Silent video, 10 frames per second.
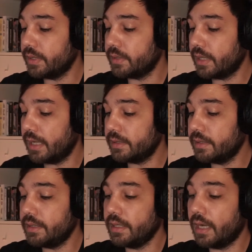
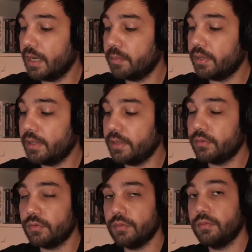added the hyperlink
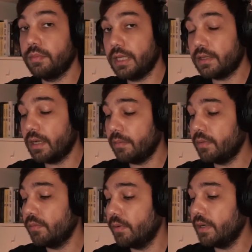to GitHub,
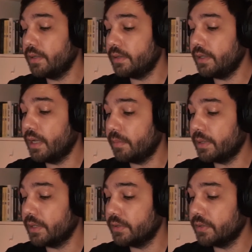where the
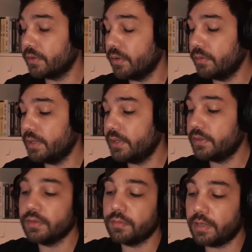application code is
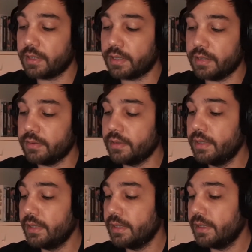and where I can
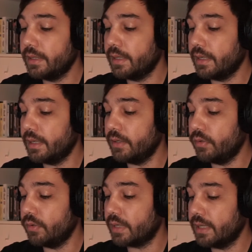
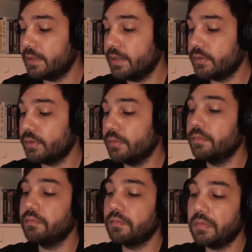look at it. So
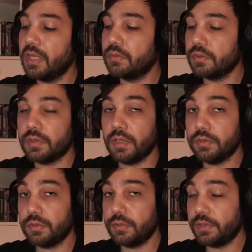that was nice
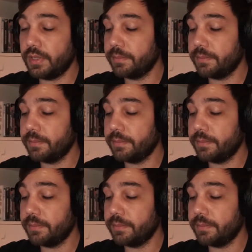to see.